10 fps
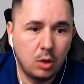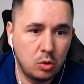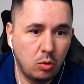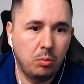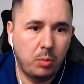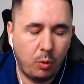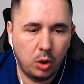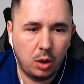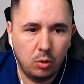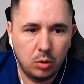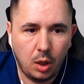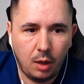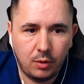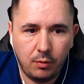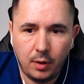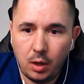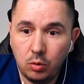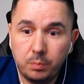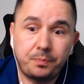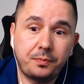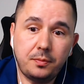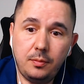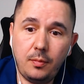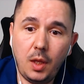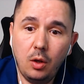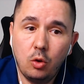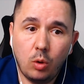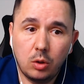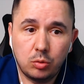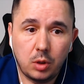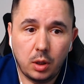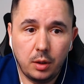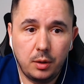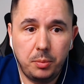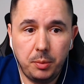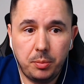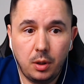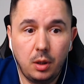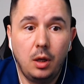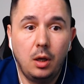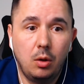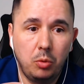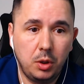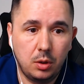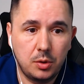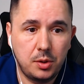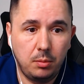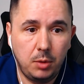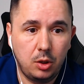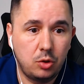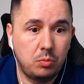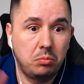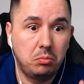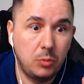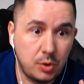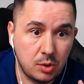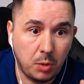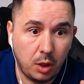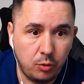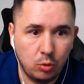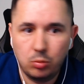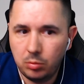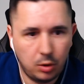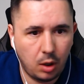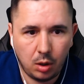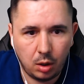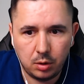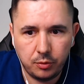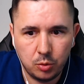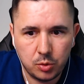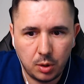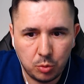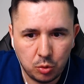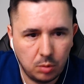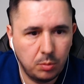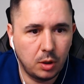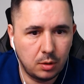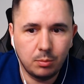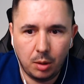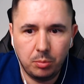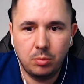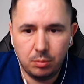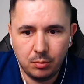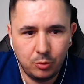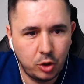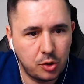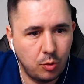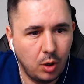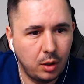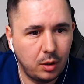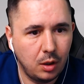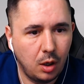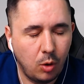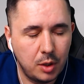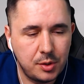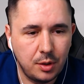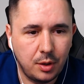So by working on the lifetime value, you want to target the people within the same niche. This is my view. There are other views, I'm sure, but I'm just relating how I see